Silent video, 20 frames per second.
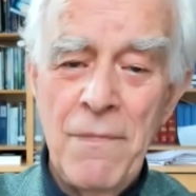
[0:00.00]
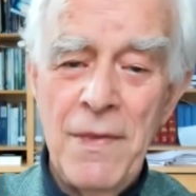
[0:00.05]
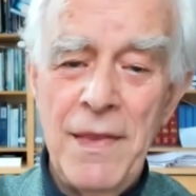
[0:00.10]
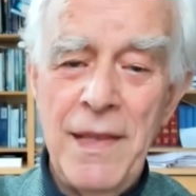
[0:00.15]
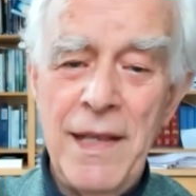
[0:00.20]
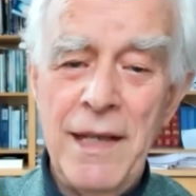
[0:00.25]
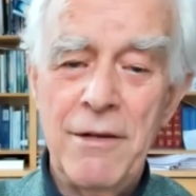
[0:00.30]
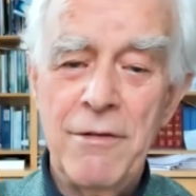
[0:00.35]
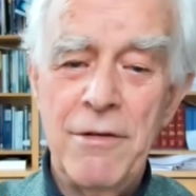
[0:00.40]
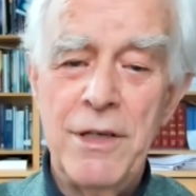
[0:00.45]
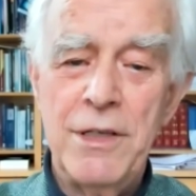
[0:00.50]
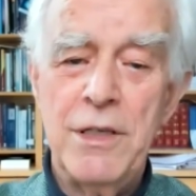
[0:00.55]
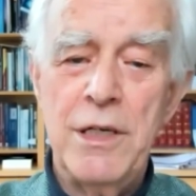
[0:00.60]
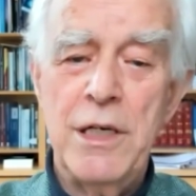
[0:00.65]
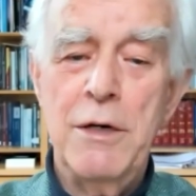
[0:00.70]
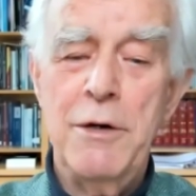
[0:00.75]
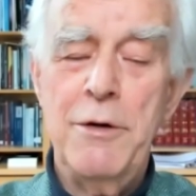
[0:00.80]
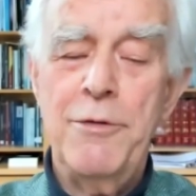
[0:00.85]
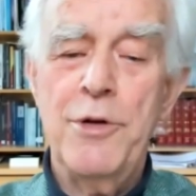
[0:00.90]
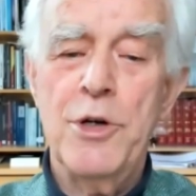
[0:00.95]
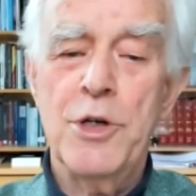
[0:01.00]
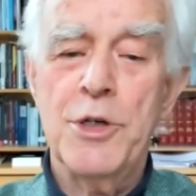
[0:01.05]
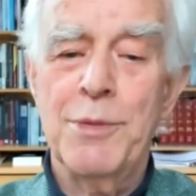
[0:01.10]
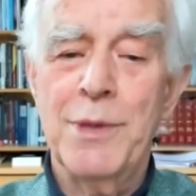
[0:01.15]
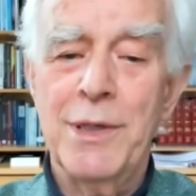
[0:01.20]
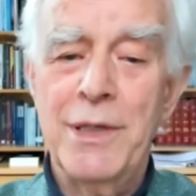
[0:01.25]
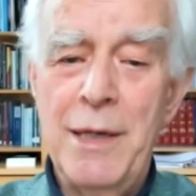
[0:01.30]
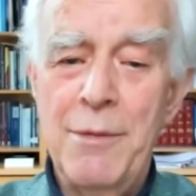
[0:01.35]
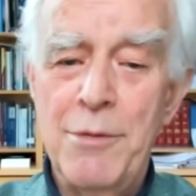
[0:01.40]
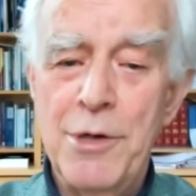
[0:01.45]
then there is irreversible
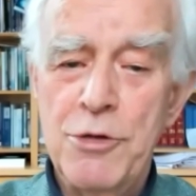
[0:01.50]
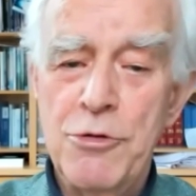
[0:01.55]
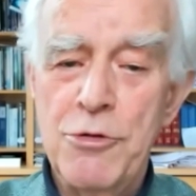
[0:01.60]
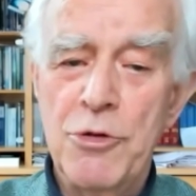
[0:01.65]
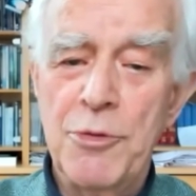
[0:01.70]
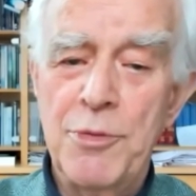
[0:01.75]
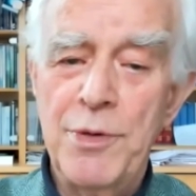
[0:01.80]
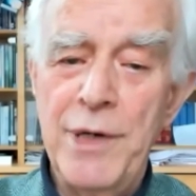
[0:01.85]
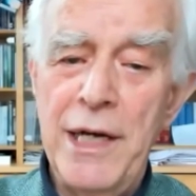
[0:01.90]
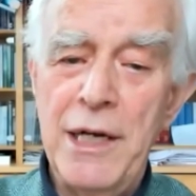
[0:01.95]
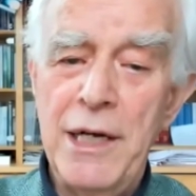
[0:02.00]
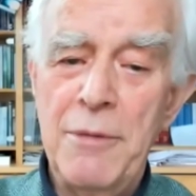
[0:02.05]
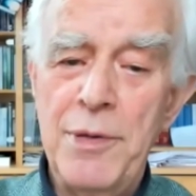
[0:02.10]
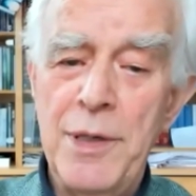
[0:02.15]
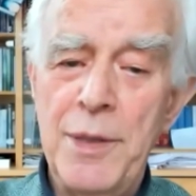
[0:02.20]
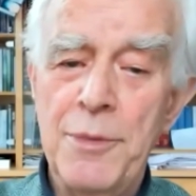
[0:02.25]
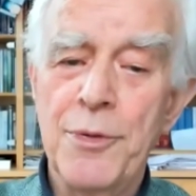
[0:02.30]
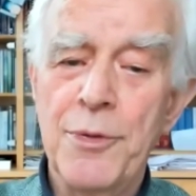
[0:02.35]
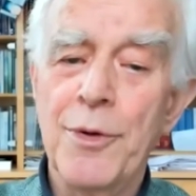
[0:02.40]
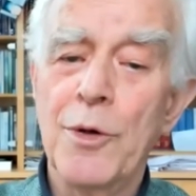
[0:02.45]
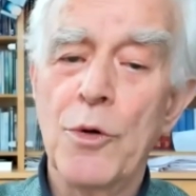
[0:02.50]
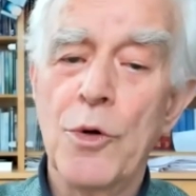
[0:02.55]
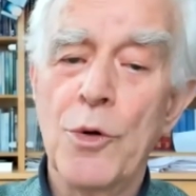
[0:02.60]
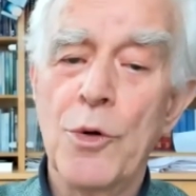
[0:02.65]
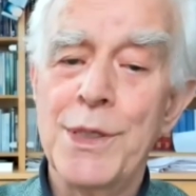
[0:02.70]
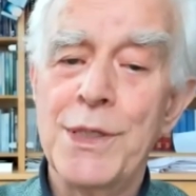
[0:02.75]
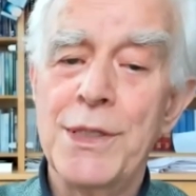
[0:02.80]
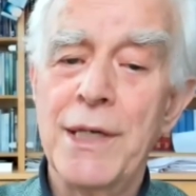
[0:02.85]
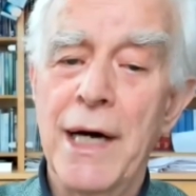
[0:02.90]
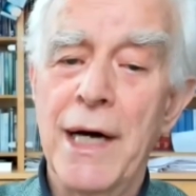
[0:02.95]
damage to the brain, and people will
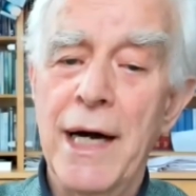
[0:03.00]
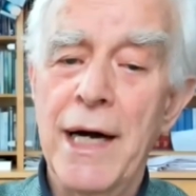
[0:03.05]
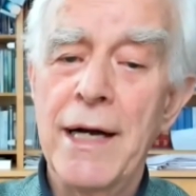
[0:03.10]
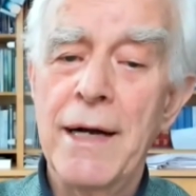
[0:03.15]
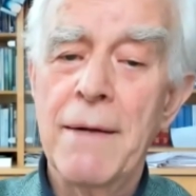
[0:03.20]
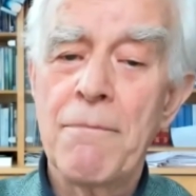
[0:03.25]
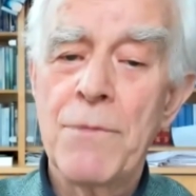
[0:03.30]
always die.